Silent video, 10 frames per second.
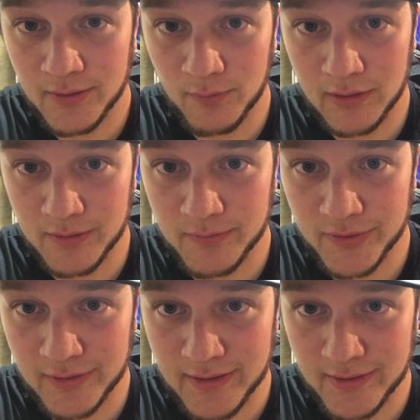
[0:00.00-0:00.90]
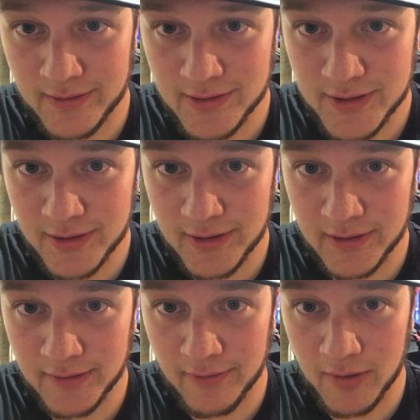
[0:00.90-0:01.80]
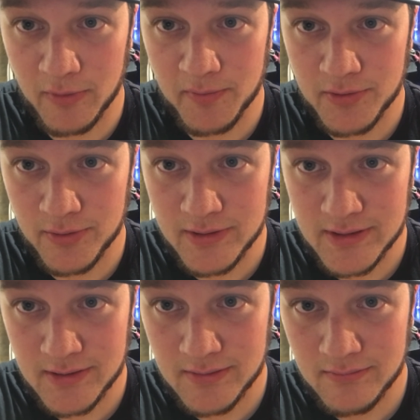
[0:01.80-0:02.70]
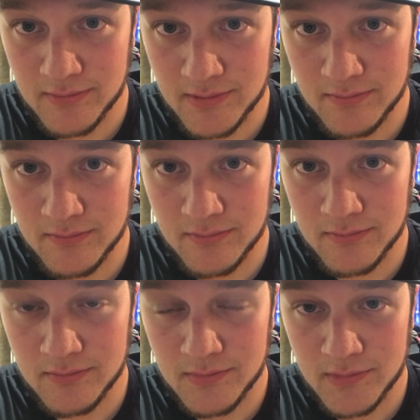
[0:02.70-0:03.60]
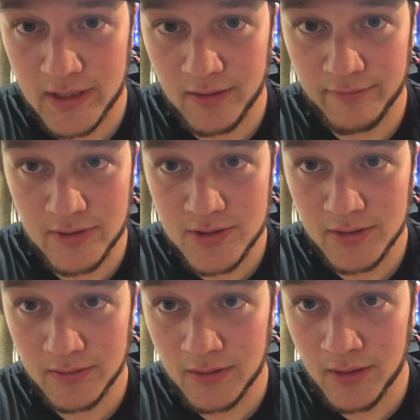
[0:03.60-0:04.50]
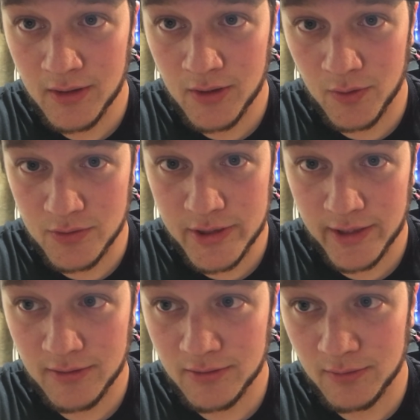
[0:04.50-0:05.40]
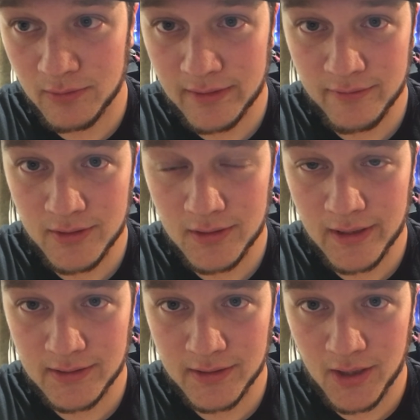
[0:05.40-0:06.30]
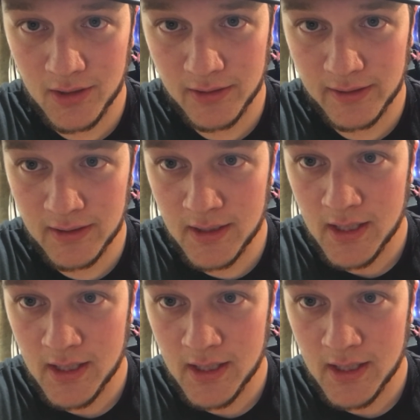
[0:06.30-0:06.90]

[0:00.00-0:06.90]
Welcome to another edition of Armrippintoys television or channel or whatever you'd like to call it.